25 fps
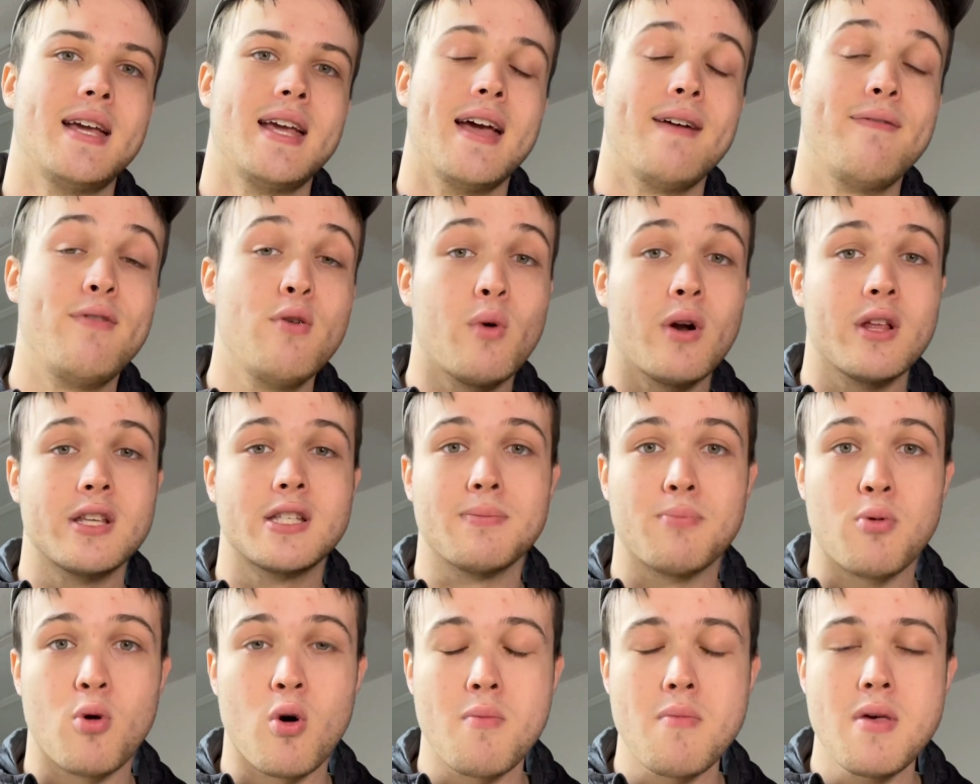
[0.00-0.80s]
If you want to
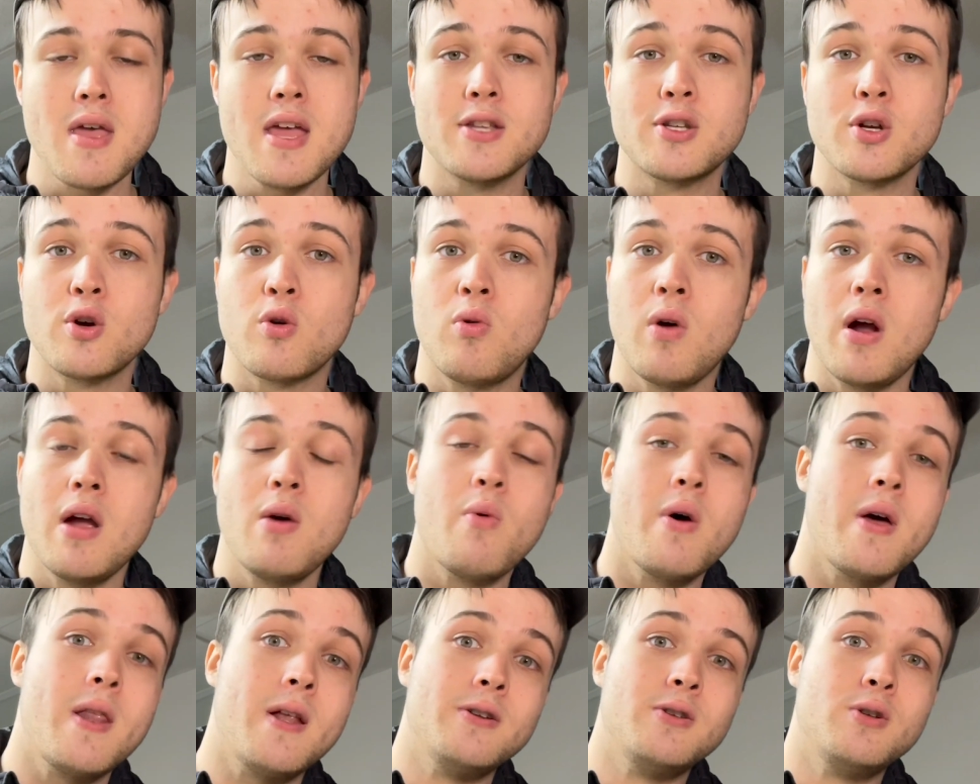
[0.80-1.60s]
support me, it's a
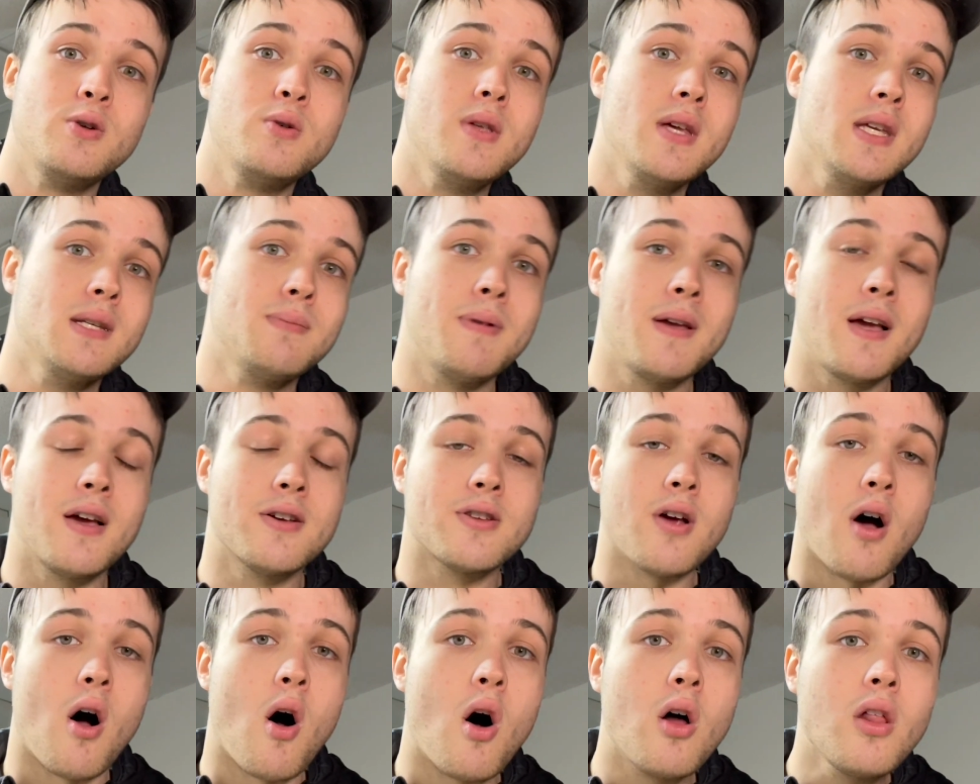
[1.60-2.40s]
great way to do this
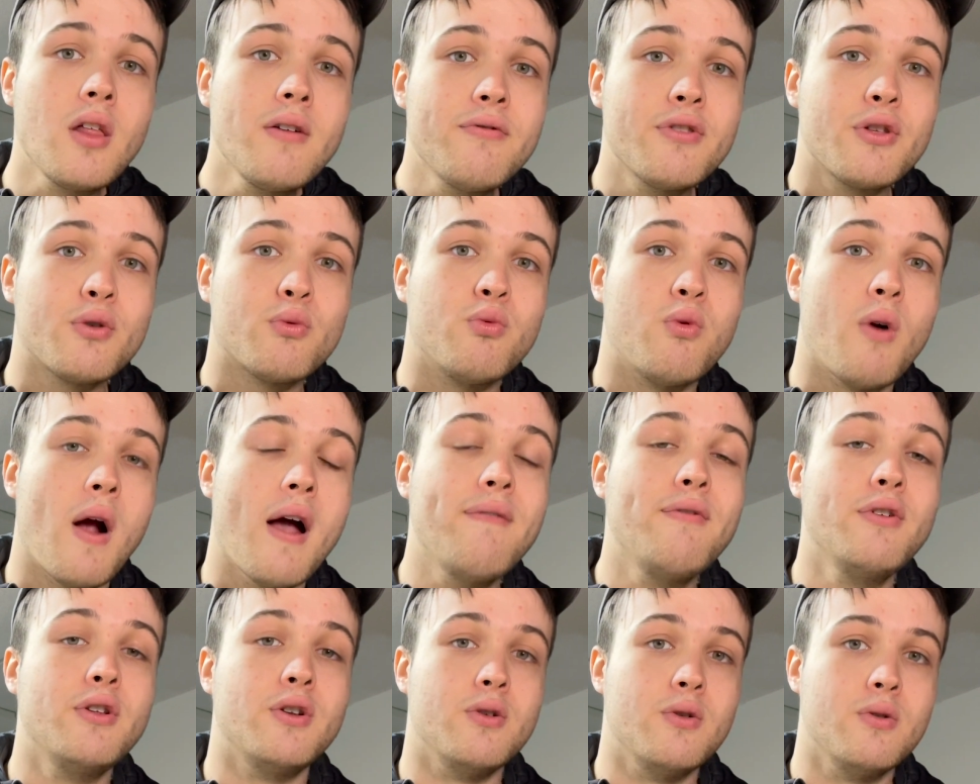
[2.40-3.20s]
because all of the
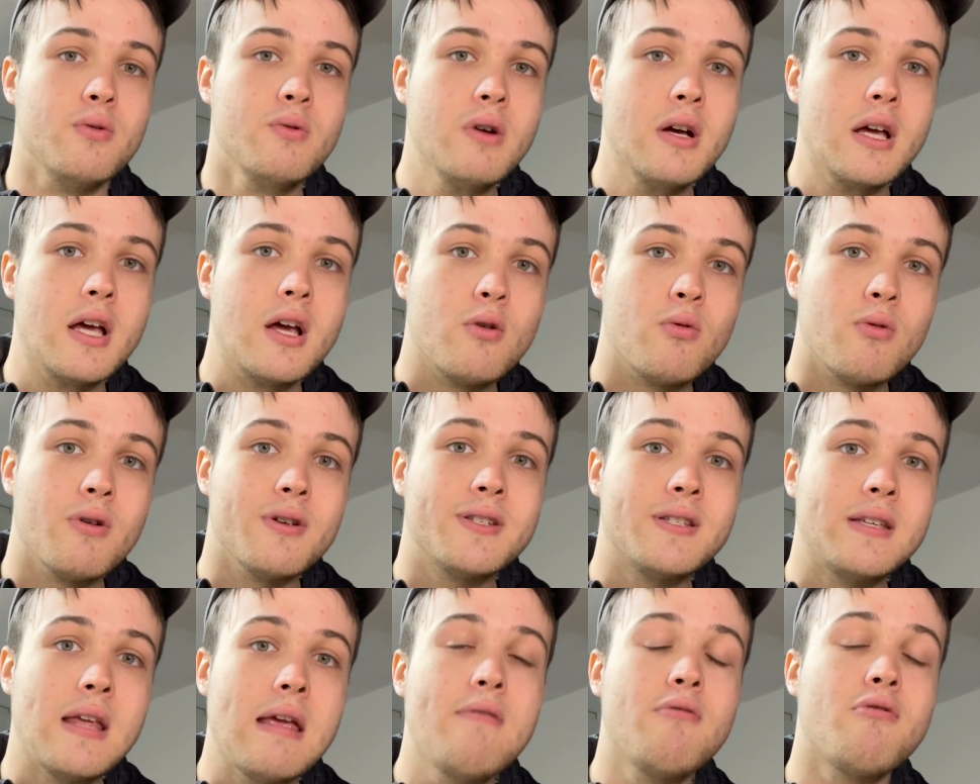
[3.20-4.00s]
revenue
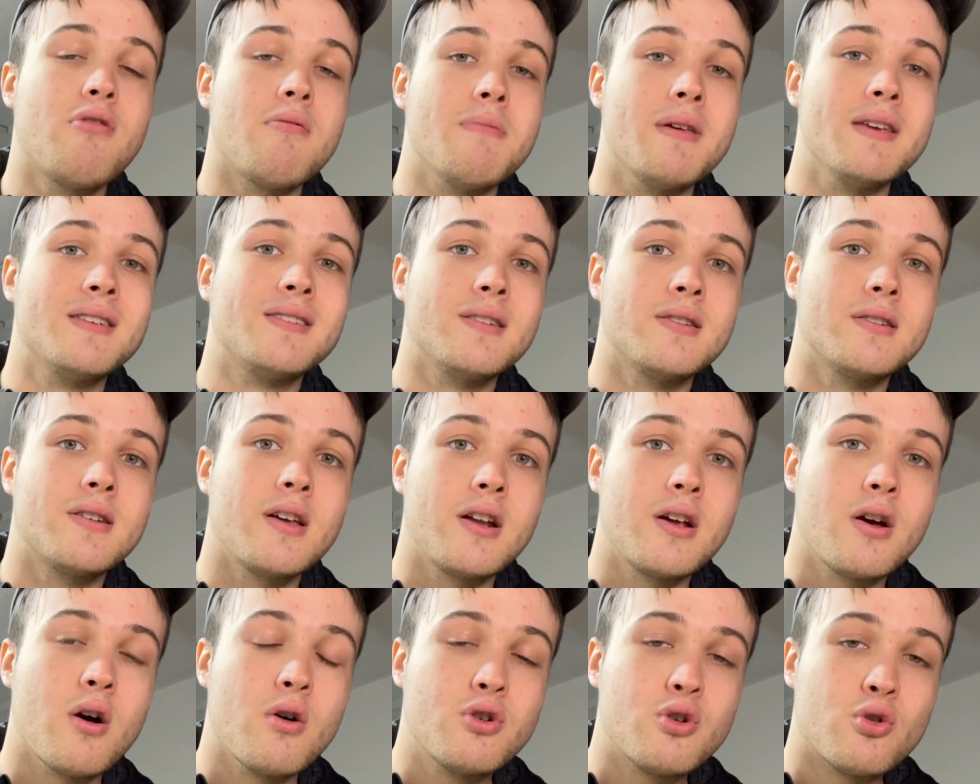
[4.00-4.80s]
received from this is
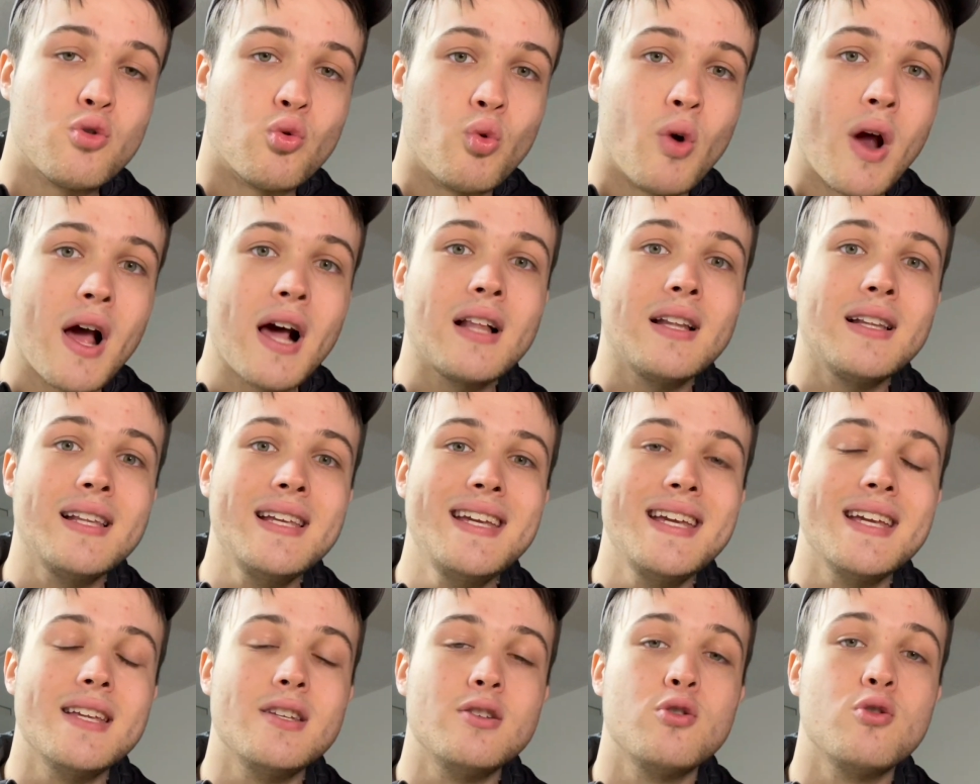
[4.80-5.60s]
going to go
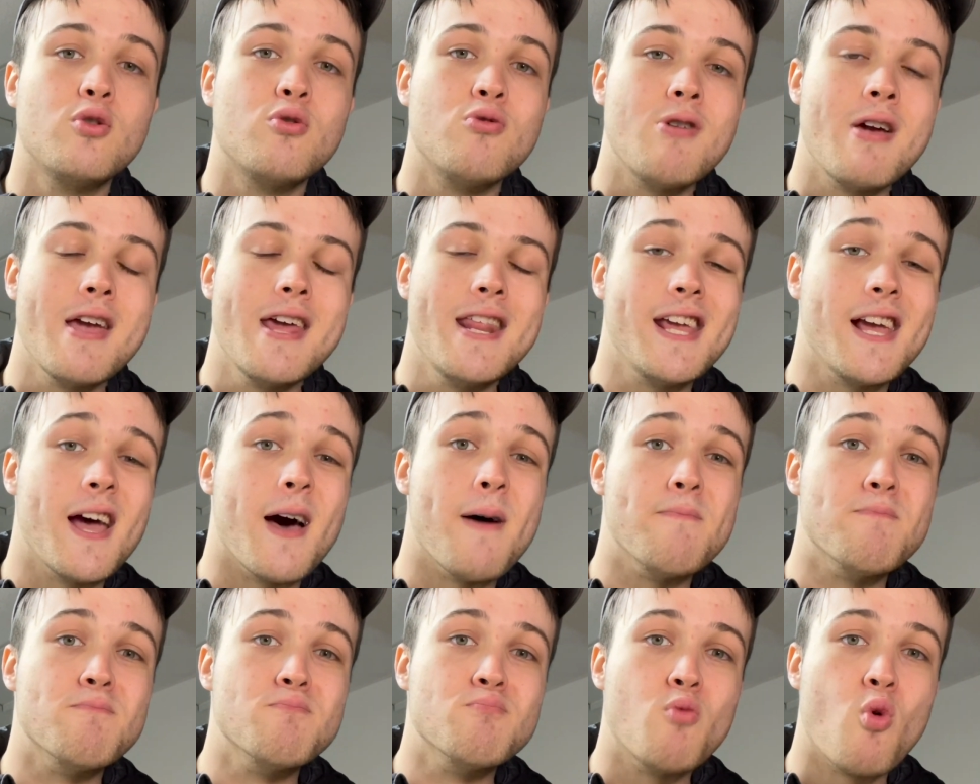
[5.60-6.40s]
directly into
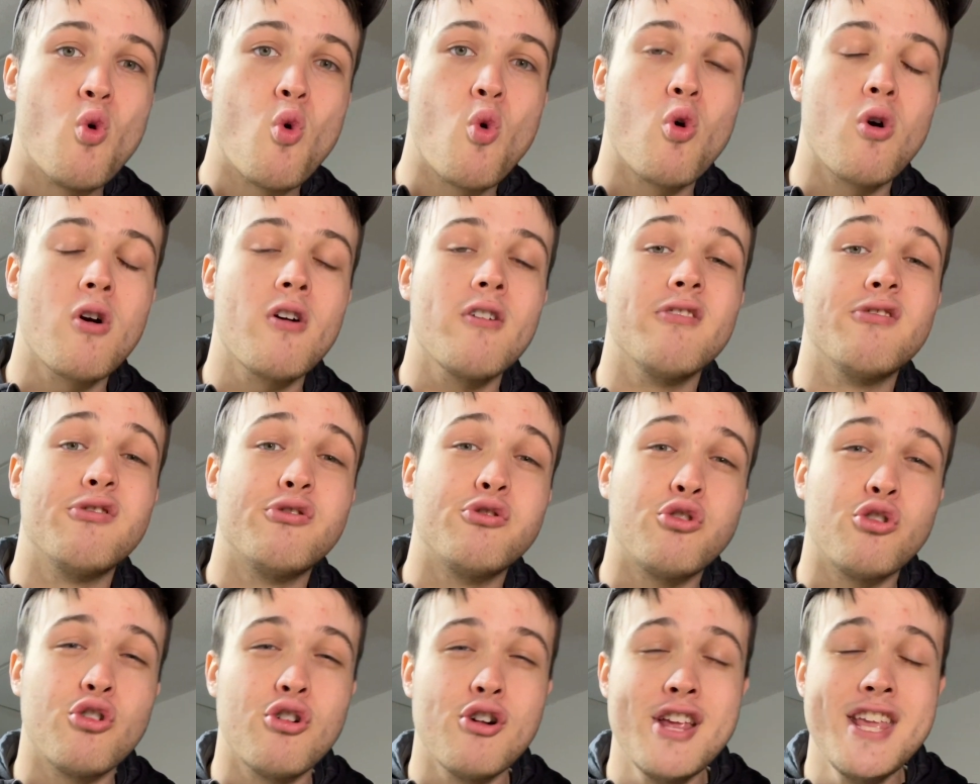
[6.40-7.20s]
creating more
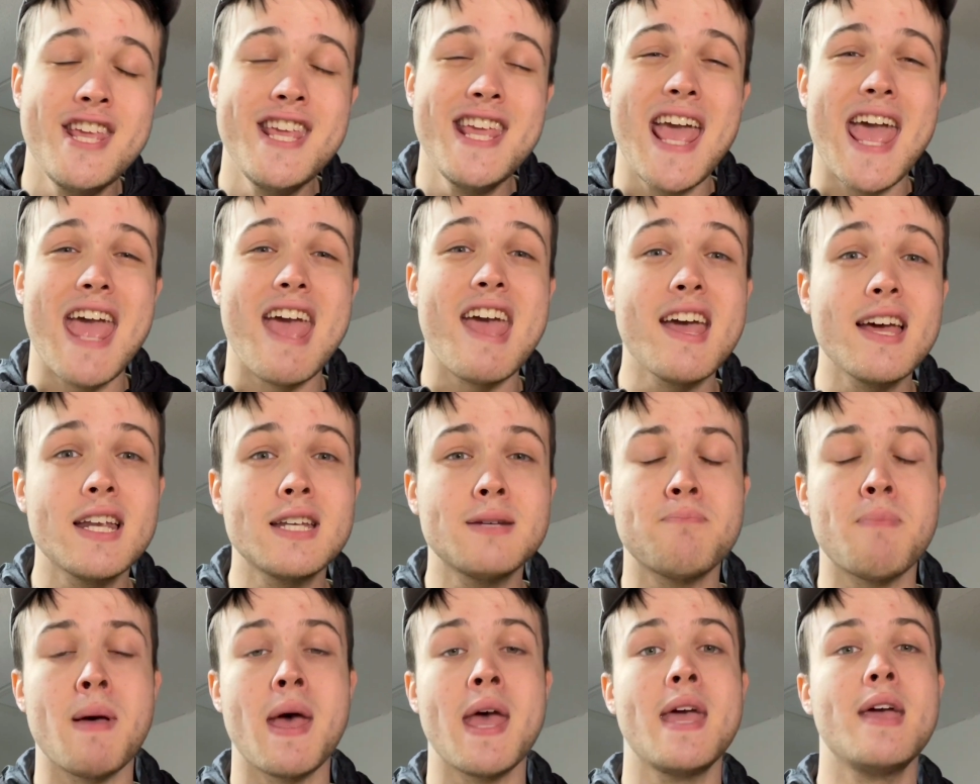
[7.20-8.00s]
free
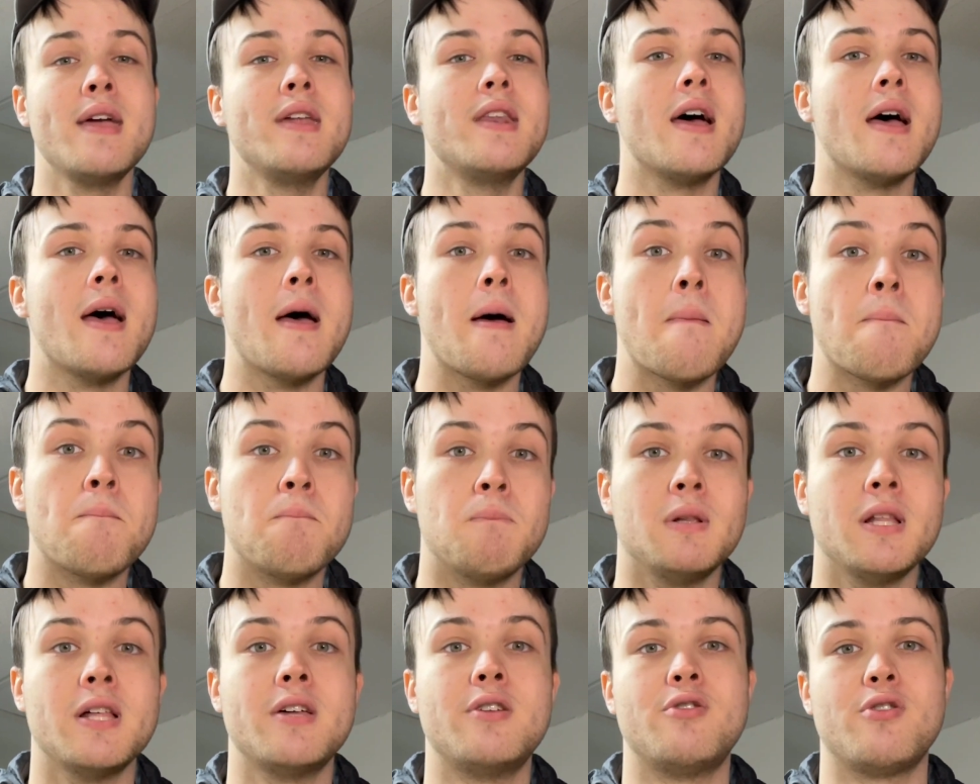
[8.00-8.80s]
and paid
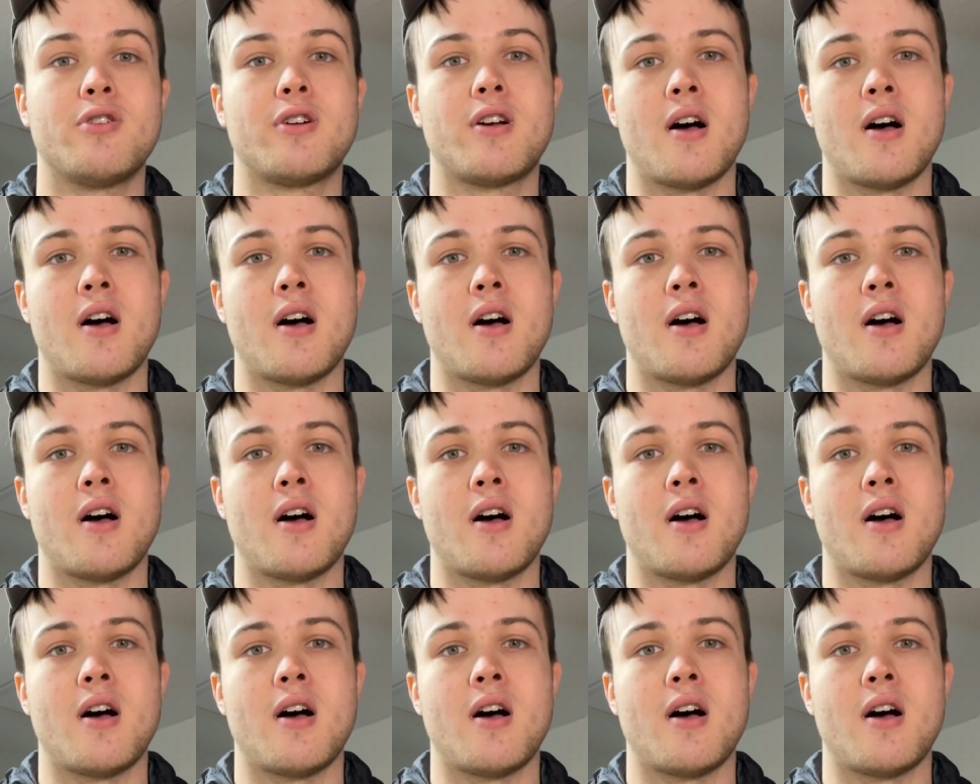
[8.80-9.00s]
Blender